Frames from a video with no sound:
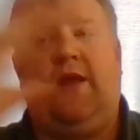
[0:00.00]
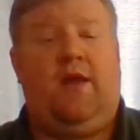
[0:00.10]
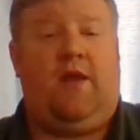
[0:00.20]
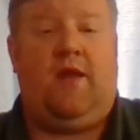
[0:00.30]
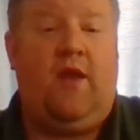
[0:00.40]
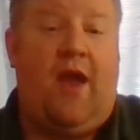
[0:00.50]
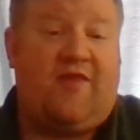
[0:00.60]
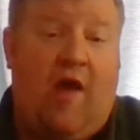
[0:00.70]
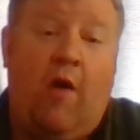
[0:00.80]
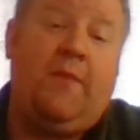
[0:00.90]
you
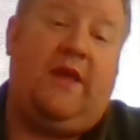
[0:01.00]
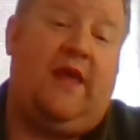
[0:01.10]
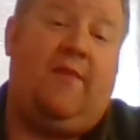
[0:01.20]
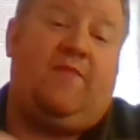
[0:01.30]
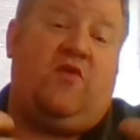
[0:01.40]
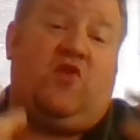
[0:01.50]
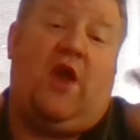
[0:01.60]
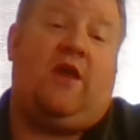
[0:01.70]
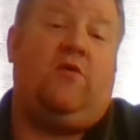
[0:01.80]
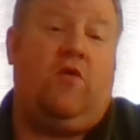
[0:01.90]
guys helped me keep this
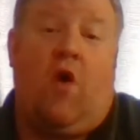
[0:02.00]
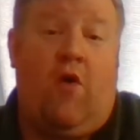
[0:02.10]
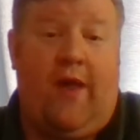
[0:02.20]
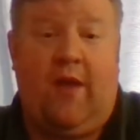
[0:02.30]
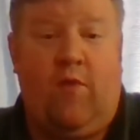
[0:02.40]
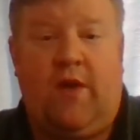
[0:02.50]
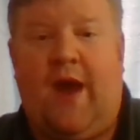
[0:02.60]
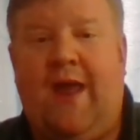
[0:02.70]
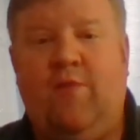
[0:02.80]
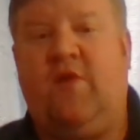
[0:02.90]
channel growing when
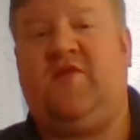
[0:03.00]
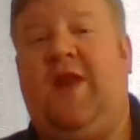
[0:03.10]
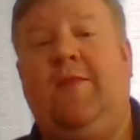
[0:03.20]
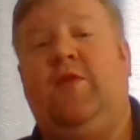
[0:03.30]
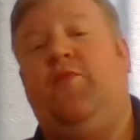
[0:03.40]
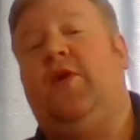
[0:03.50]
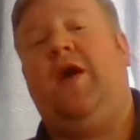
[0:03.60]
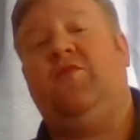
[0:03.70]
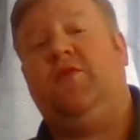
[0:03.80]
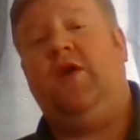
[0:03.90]
I wasn't able to put
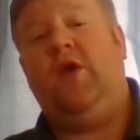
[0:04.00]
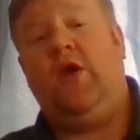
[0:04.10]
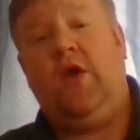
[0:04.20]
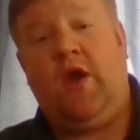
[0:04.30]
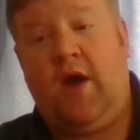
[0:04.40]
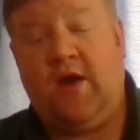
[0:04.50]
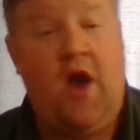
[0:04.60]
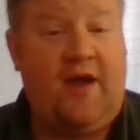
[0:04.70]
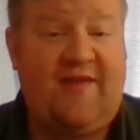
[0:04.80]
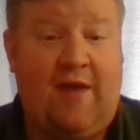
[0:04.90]
out
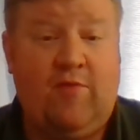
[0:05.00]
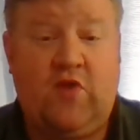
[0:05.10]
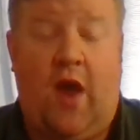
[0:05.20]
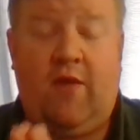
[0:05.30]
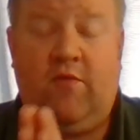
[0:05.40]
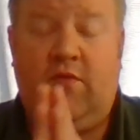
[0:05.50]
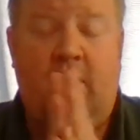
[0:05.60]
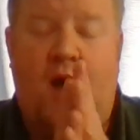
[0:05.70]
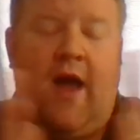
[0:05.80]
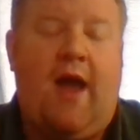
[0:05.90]
content, which I
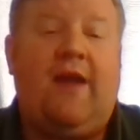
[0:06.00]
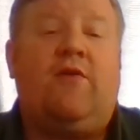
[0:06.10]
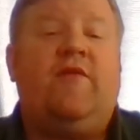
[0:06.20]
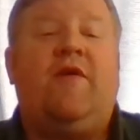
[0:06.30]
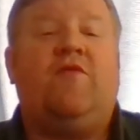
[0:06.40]
don't even have the